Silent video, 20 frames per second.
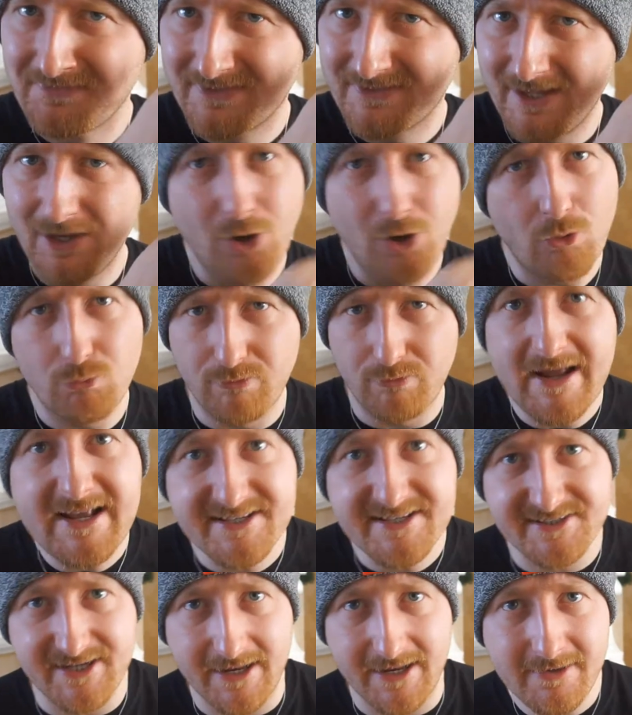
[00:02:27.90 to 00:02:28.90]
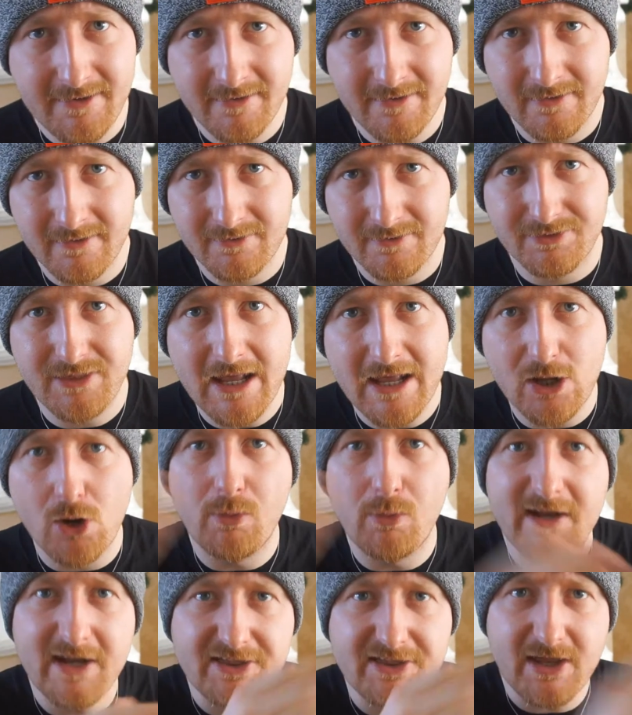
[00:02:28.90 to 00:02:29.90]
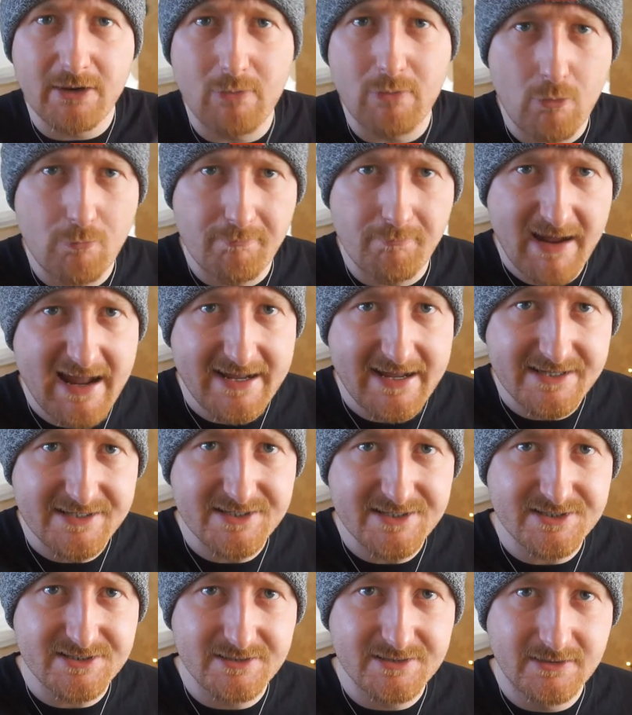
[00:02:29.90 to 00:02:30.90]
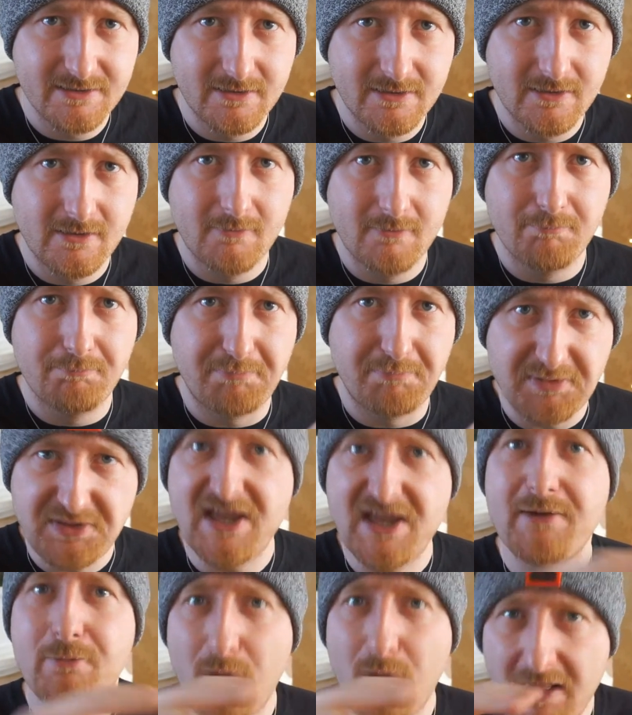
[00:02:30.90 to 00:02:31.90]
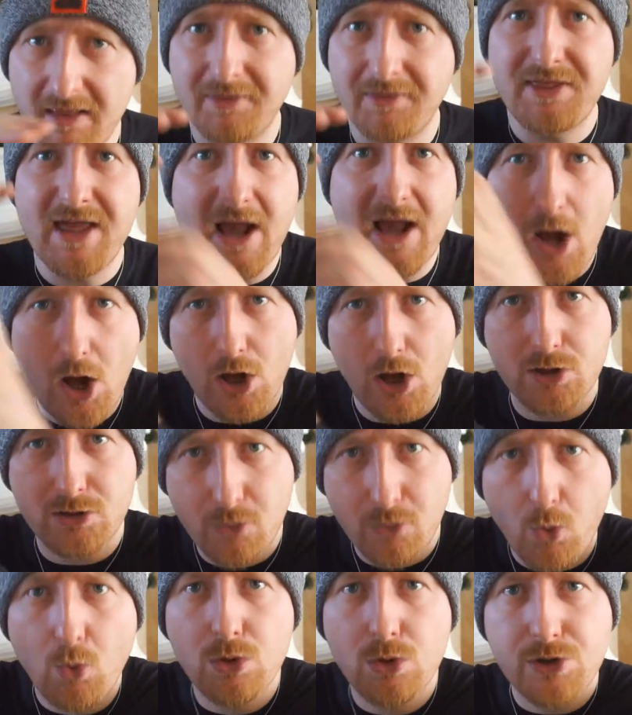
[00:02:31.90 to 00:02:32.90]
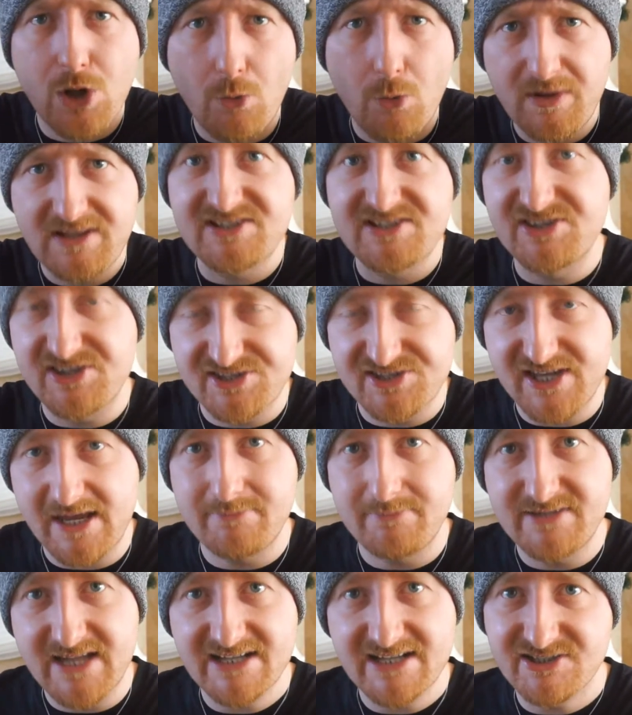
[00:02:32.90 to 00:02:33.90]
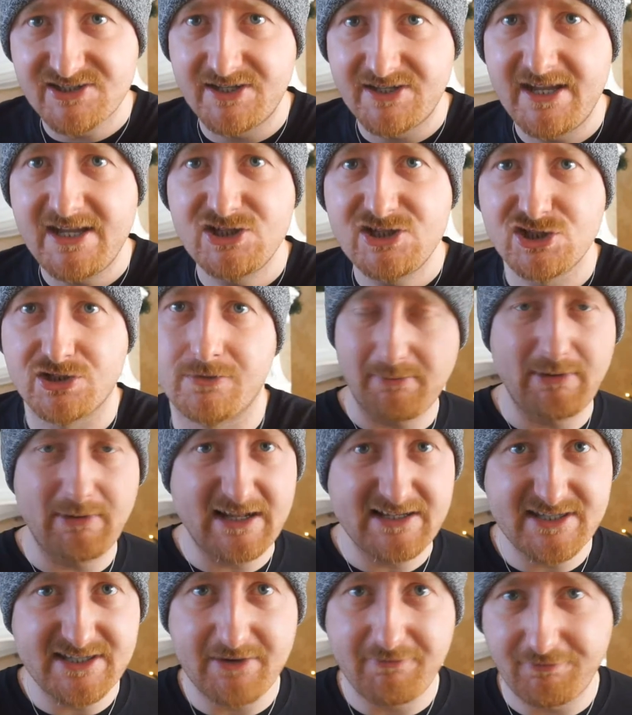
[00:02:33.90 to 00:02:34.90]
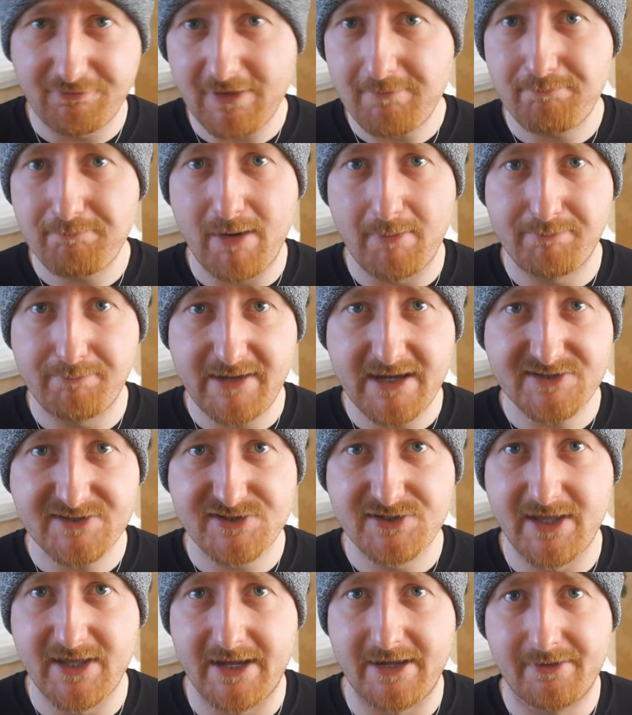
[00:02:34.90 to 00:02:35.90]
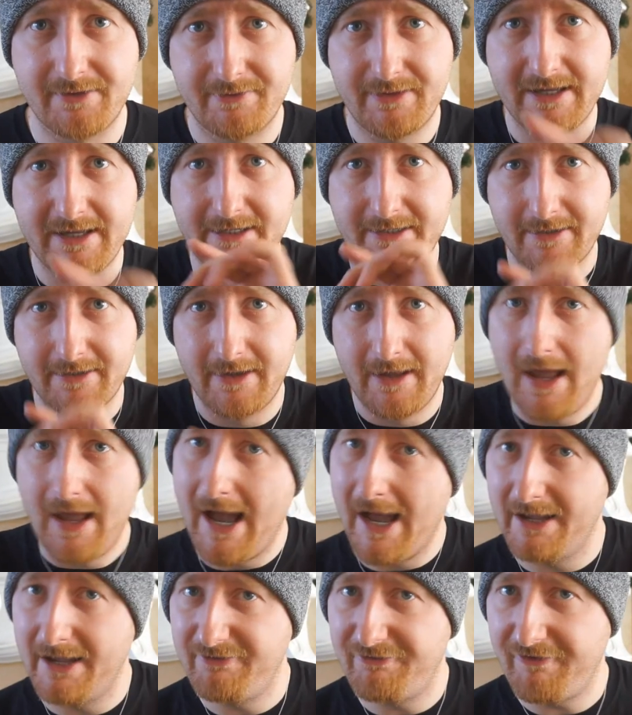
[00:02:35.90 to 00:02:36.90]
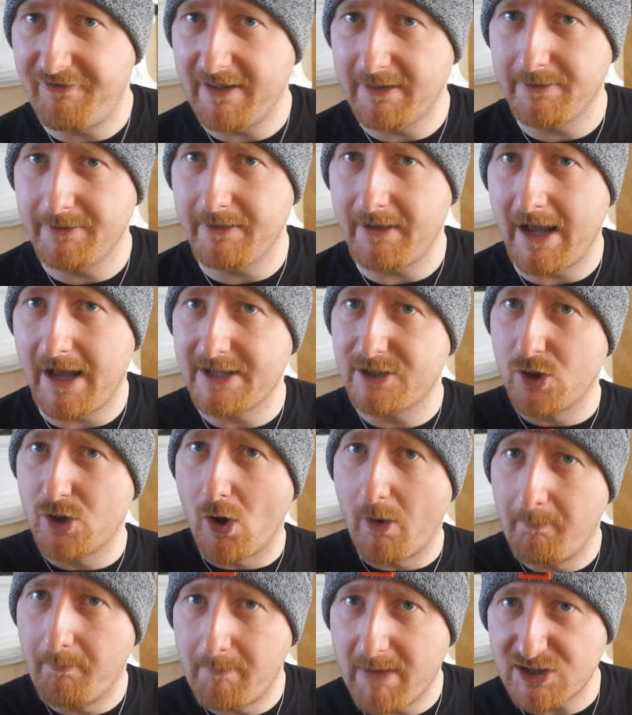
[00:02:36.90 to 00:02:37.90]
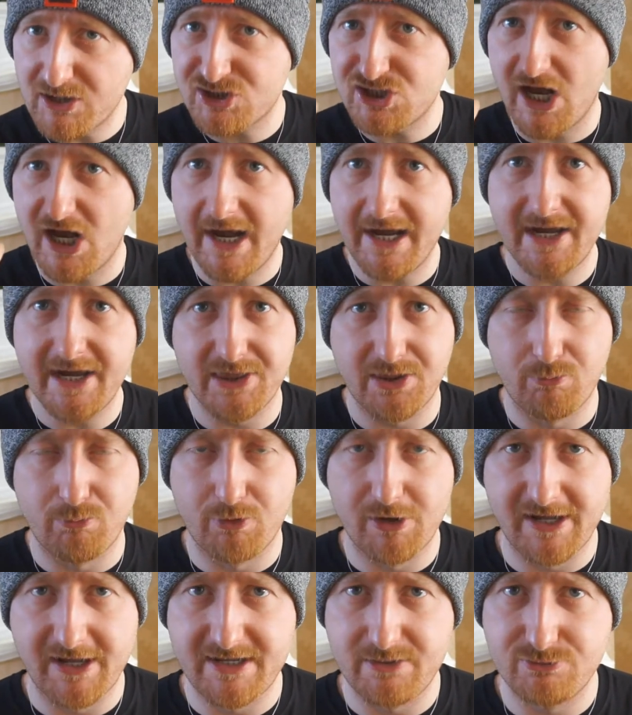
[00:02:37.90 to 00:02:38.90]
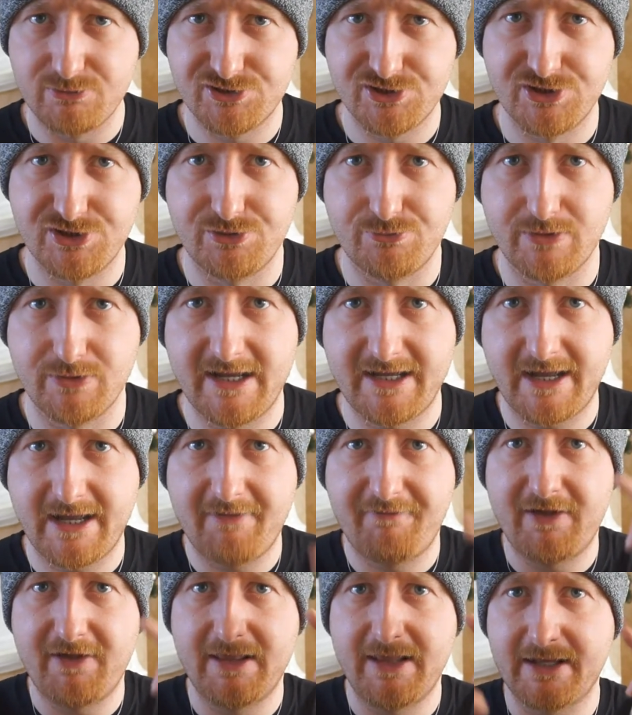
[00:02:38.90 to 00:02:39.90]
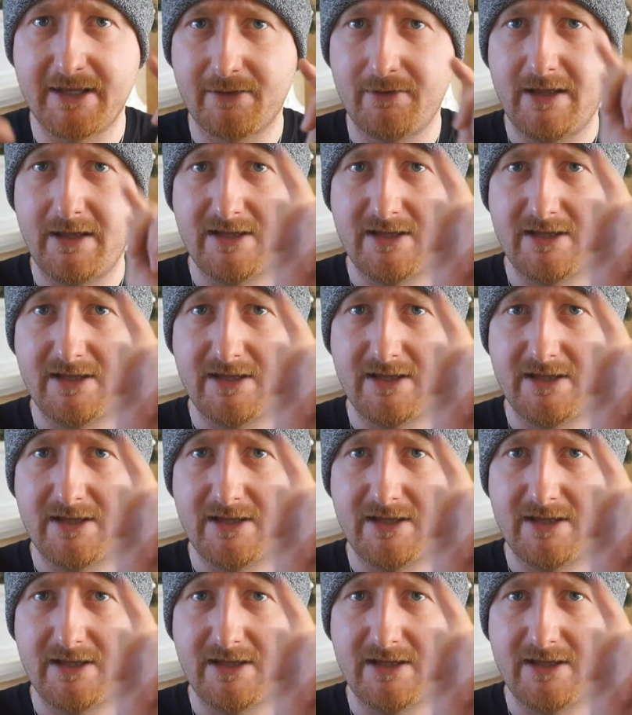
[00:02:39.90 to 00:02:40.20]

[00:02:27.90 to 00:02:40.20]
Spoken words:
they're not racing. They're going at their own pace, but they are all going to the same destination. When I did a flip bump yesterday, like, I felt I got much higher than what I used to do. Like, I felt like